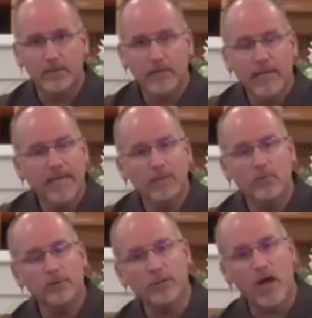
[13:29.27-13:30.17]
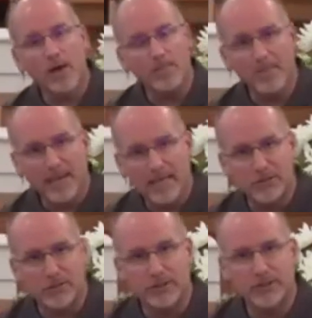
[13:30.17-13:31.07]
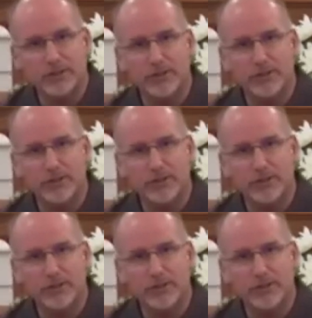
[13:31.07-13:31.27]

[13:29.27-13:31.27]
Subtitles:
It was not a message